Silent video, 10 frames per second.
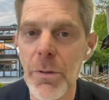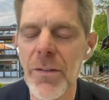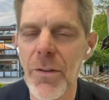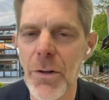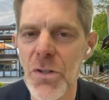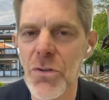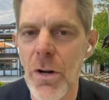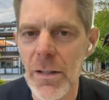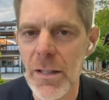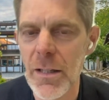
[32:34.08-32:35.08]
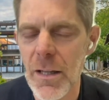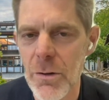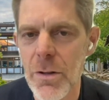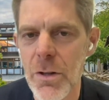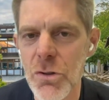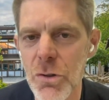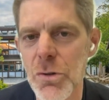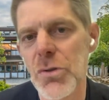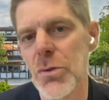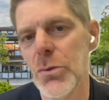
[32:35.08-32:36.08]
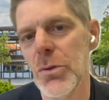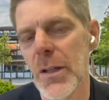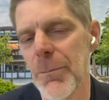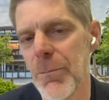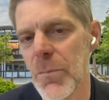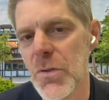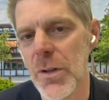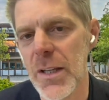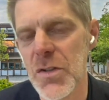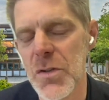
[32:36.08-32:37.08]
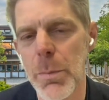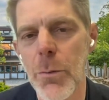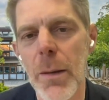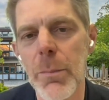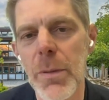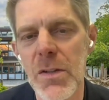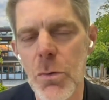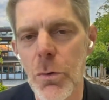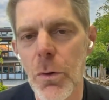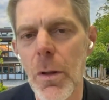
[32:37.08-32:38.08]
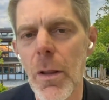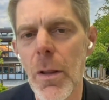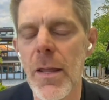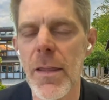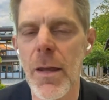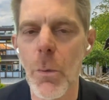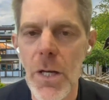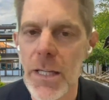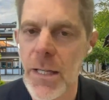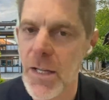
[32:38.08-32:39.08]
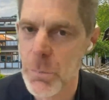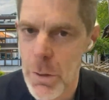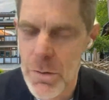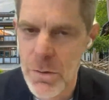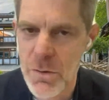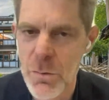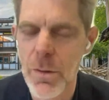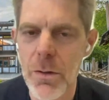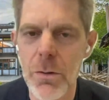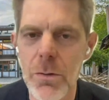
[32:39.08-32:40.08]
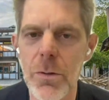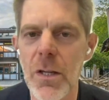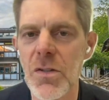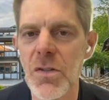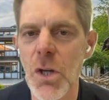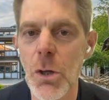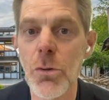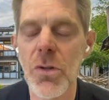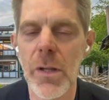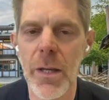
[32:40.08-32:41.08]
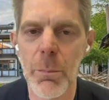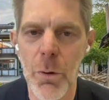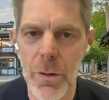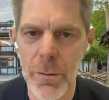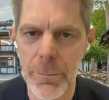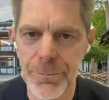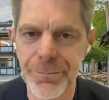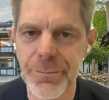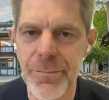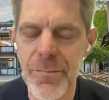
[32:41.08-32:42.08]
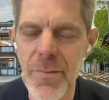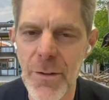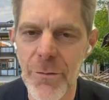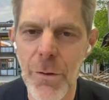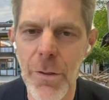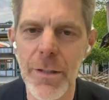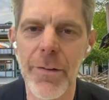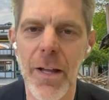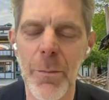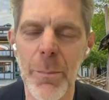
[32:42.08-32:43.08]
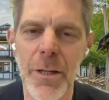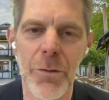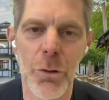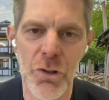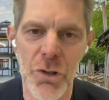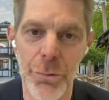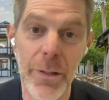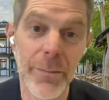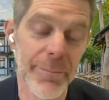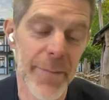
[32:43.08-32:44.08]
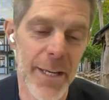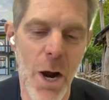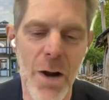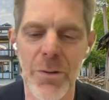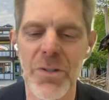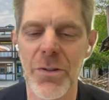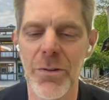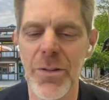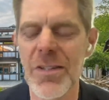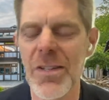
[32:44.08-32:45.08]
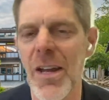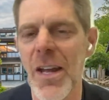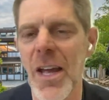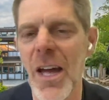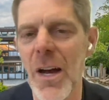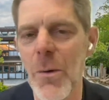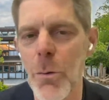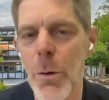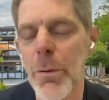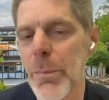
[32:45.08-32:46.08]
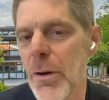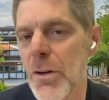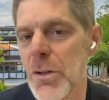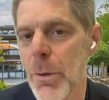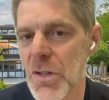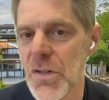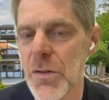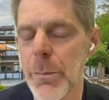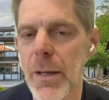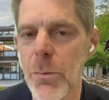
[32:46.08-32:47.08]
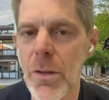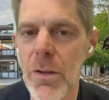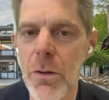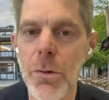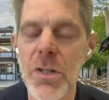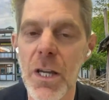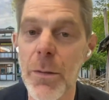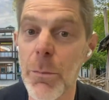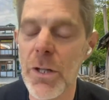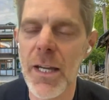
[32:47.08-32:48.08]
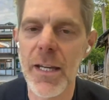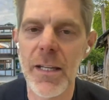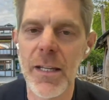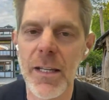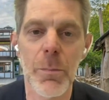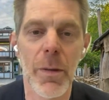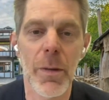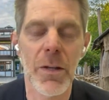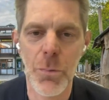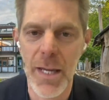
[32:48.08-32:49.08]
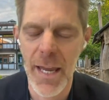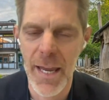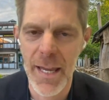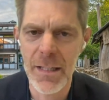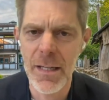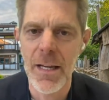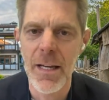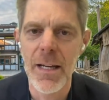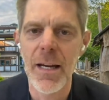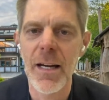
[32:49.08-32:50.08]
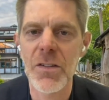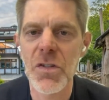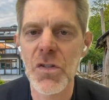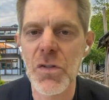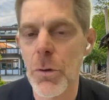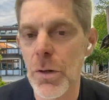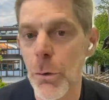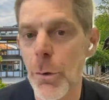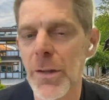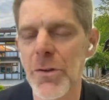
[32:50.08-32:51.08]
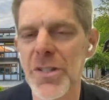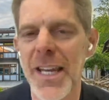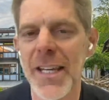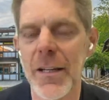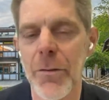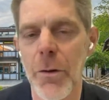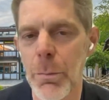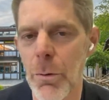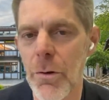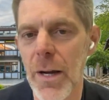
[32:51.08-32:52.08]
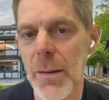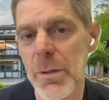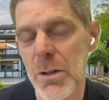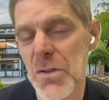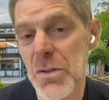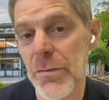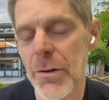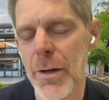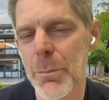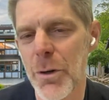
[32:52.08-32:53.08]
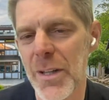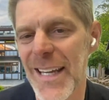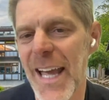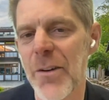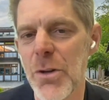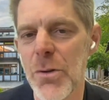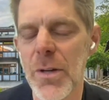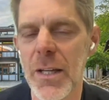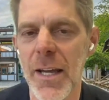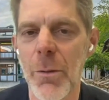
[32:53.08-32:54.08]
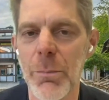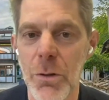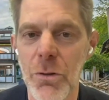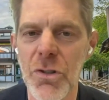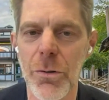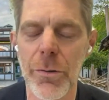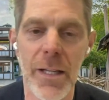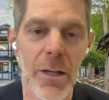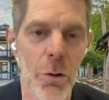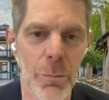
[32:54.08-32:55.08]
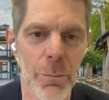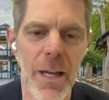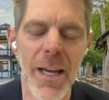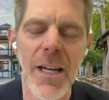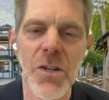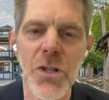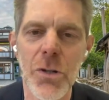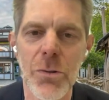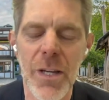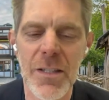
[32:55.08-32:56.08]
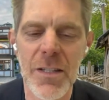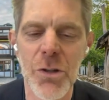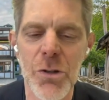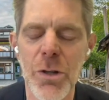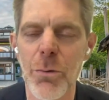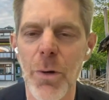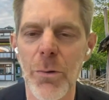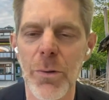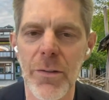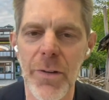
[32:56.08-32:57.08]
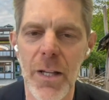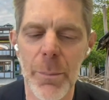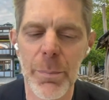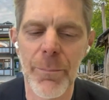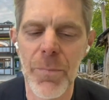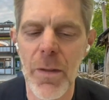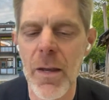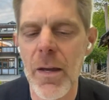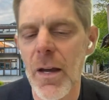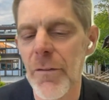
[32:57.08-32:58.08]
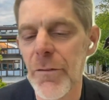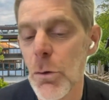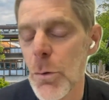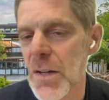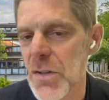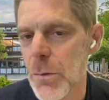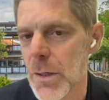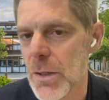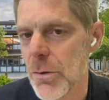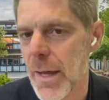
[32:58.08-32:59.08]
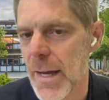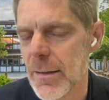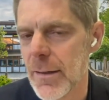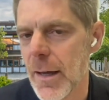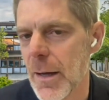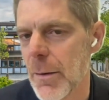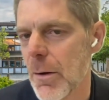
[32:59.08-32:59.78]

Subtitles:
We believe very strongly here in the junior school and certainly as a PYP school that working as partners with you is hugely important for the development of your children and our students. We're prepared to participate with you and to communicate as much as we can to support your understanding of our program, but also very importantly, how you can help your children at home to continue to grow and develop. A few ways that we do that.